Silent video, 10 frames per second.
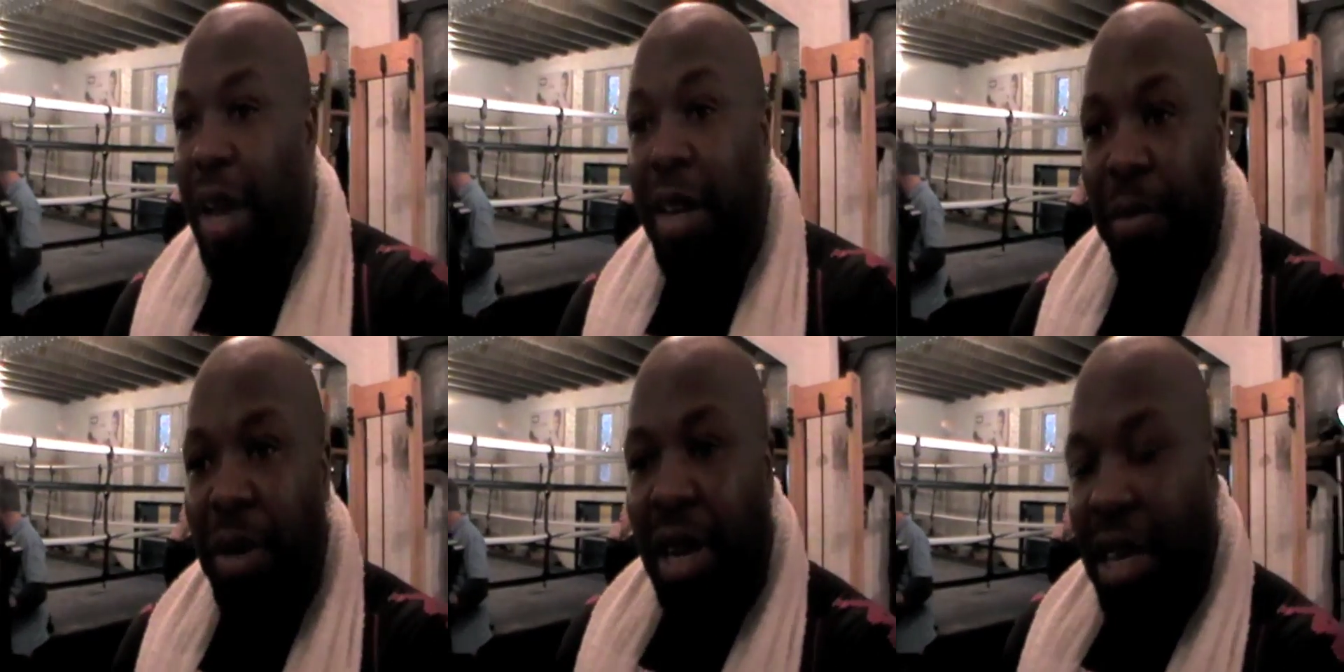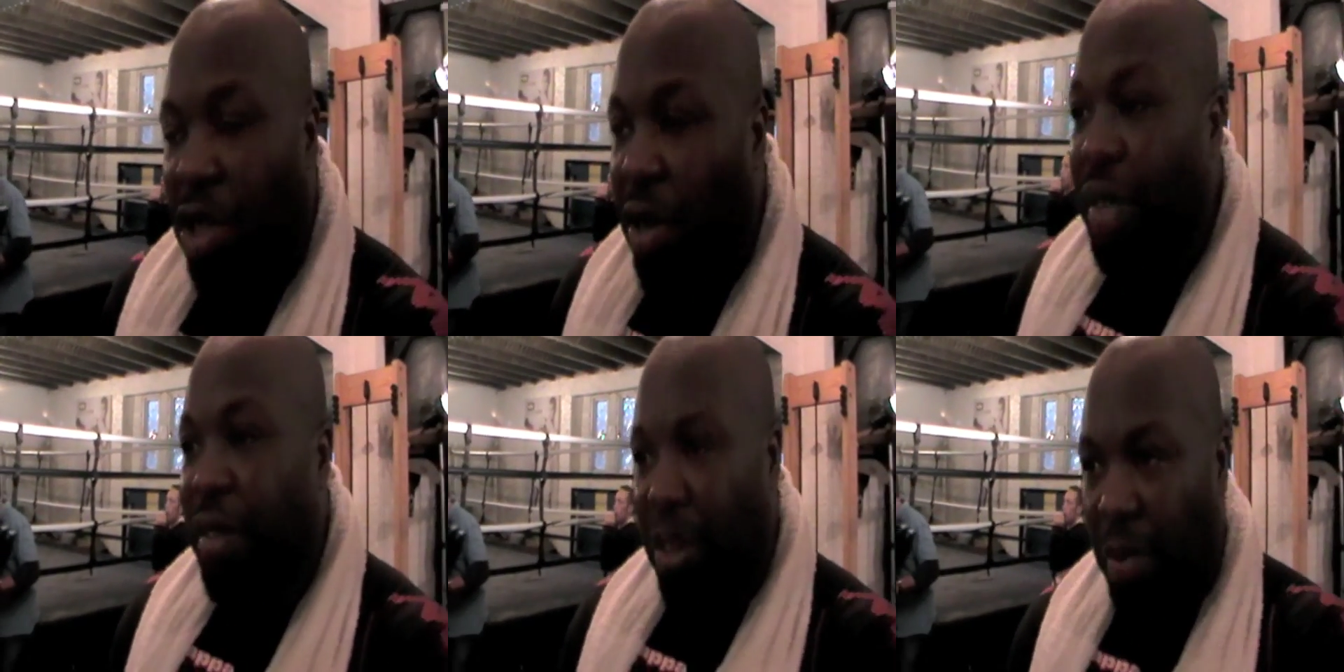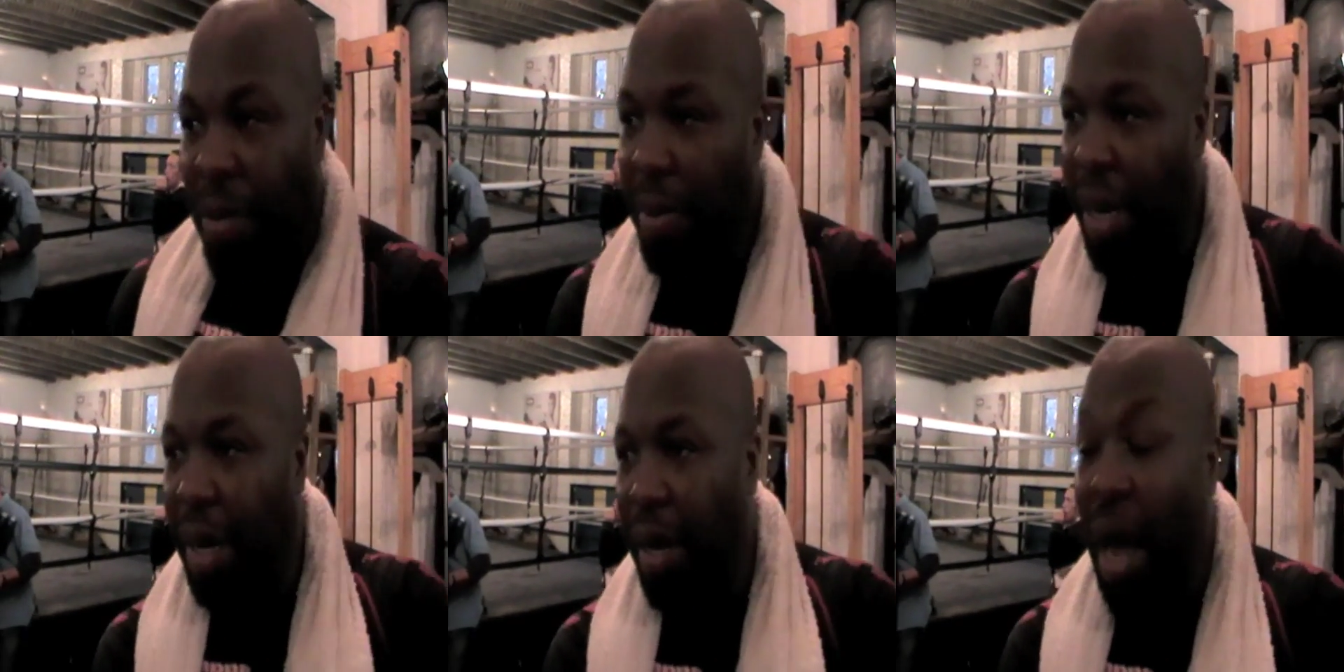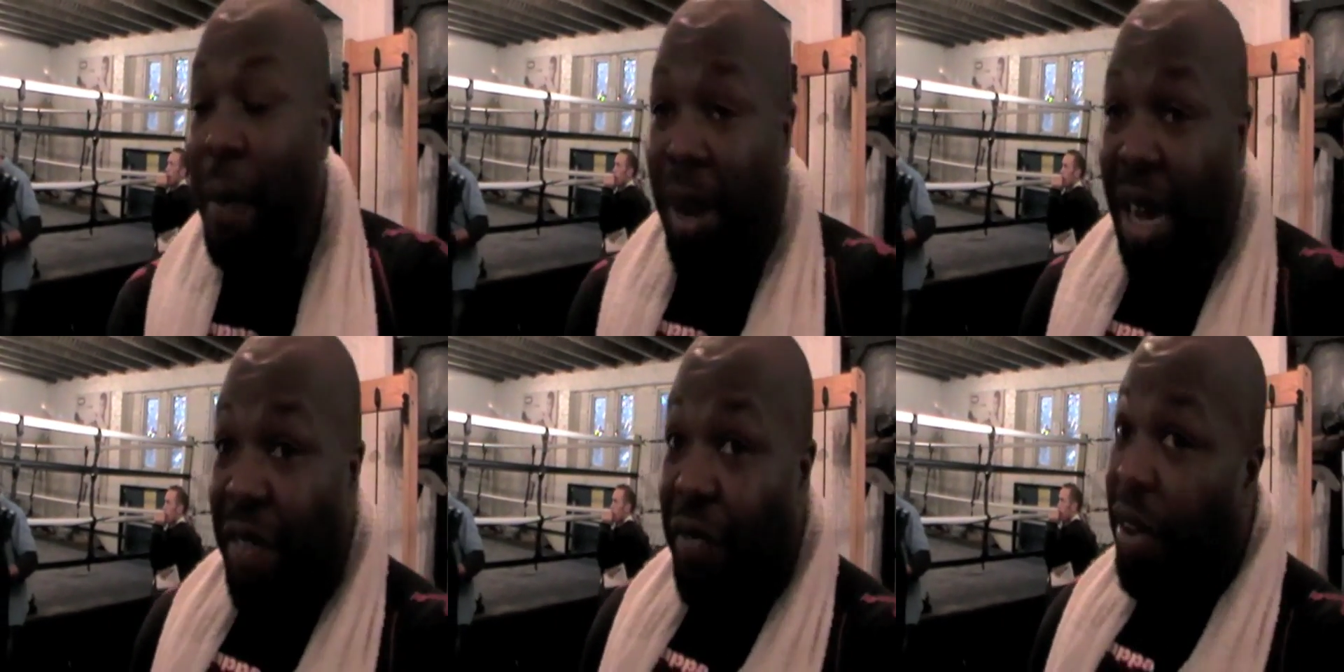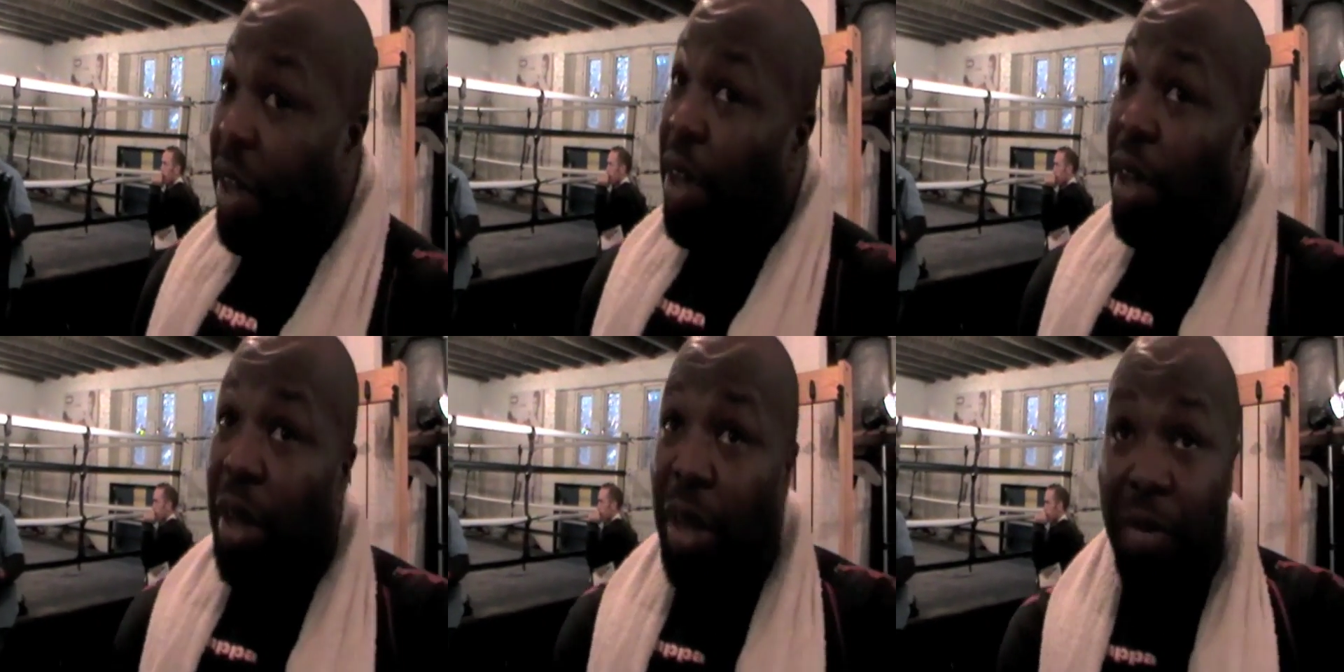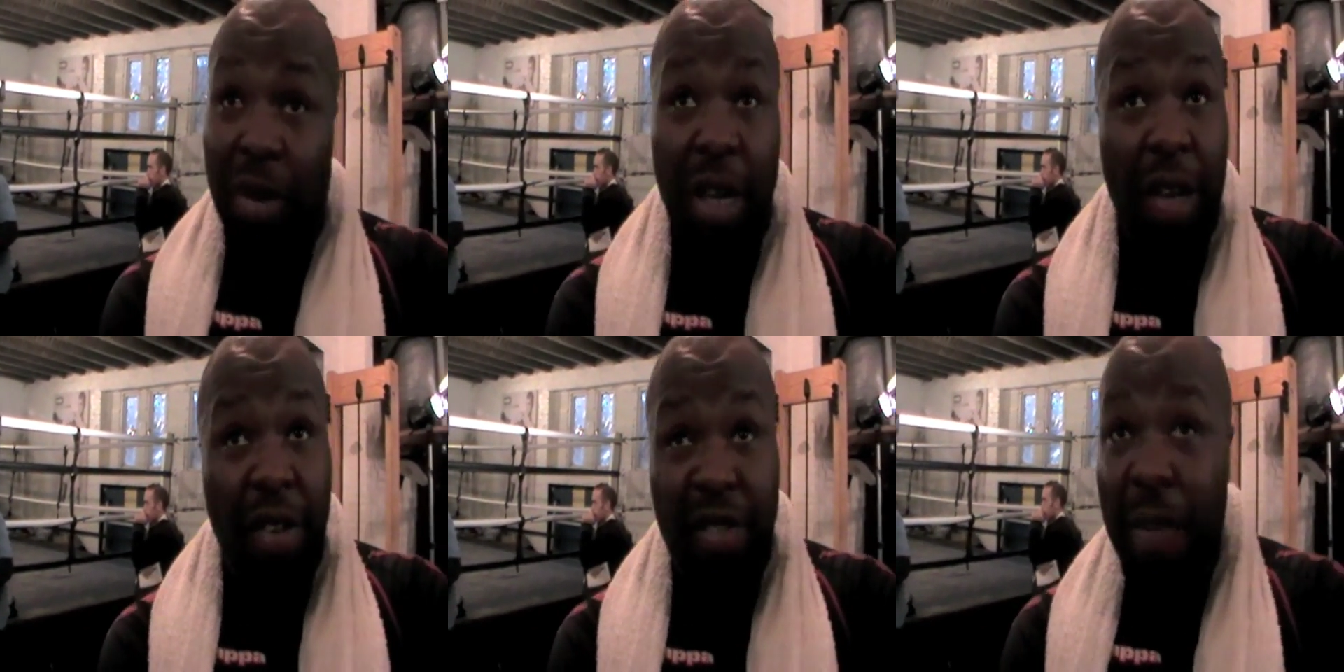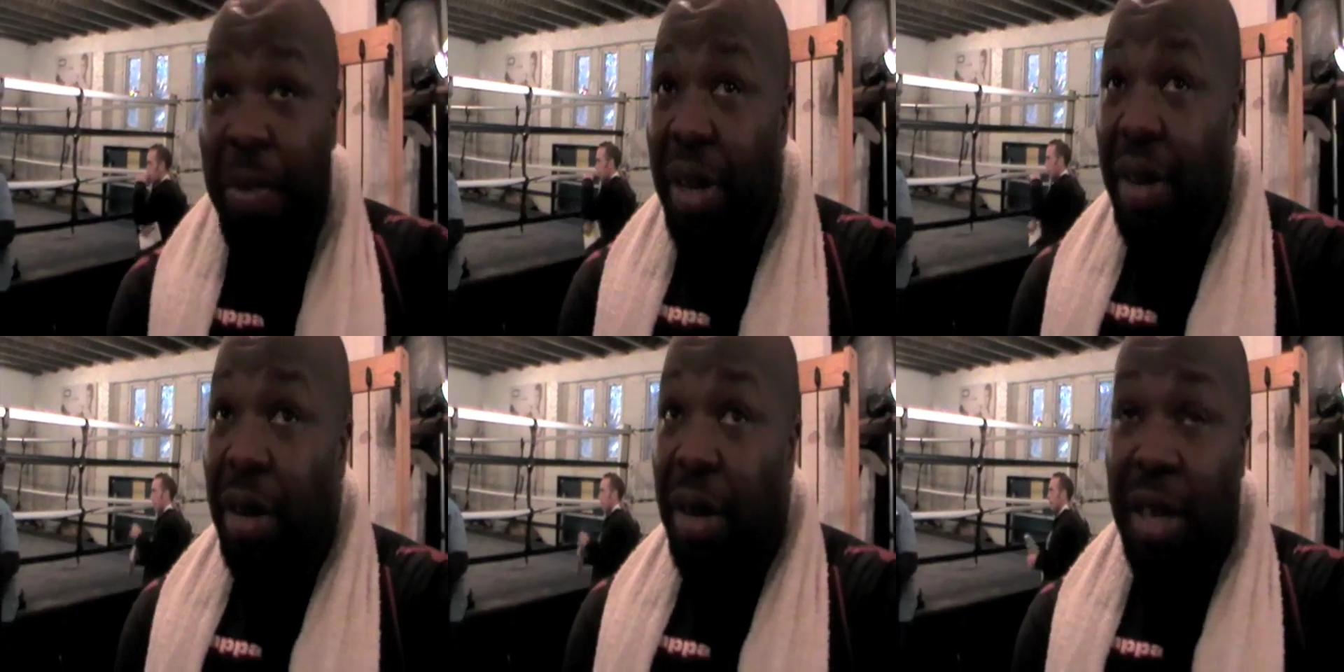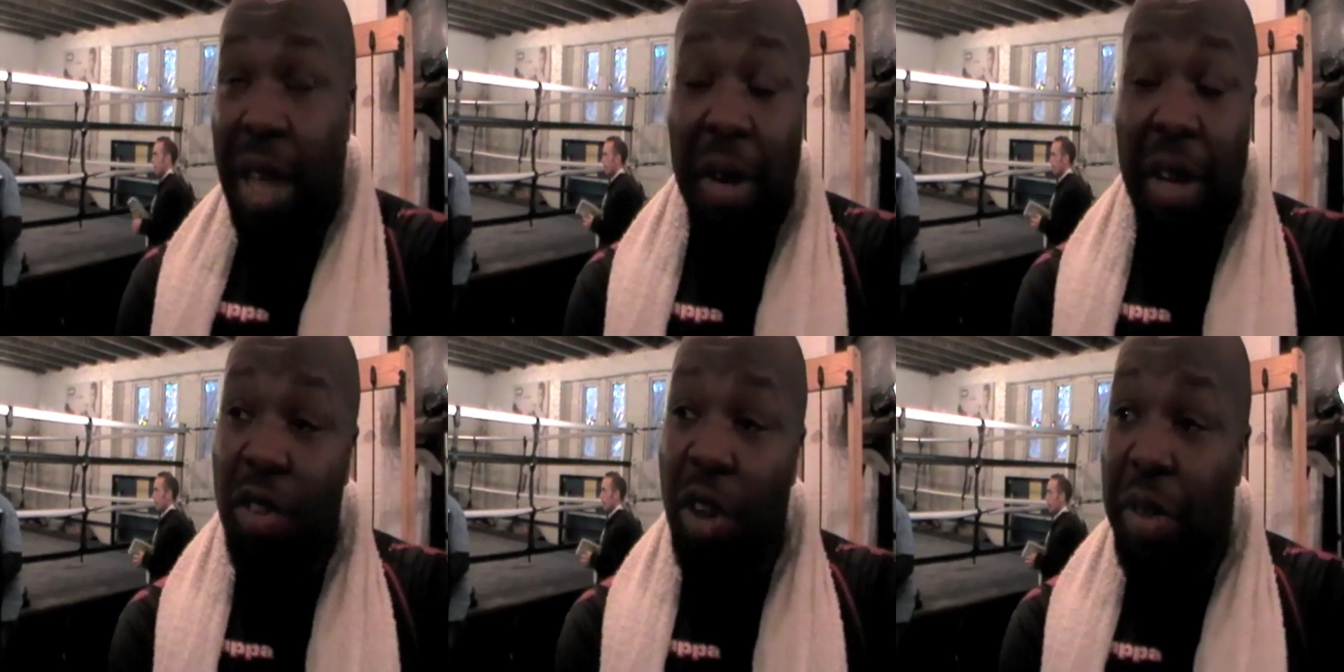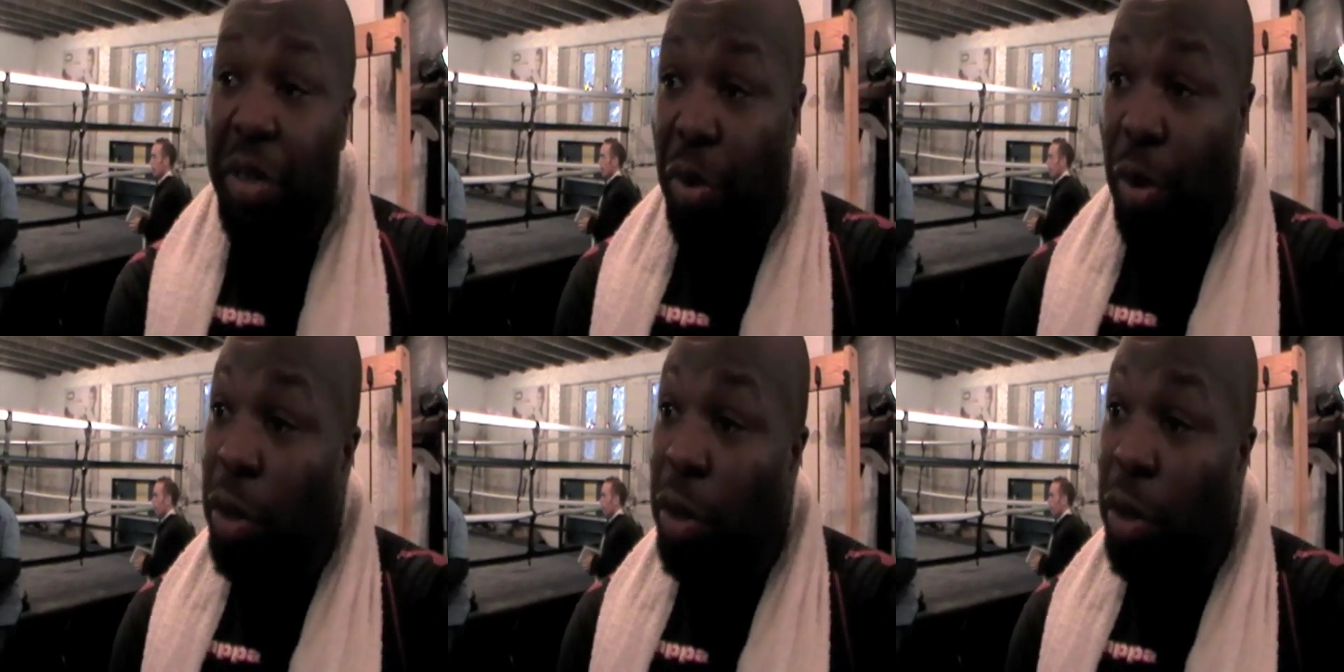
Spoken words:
Vladimir Klitschko is a human being. I believe the same thing Derek is going through.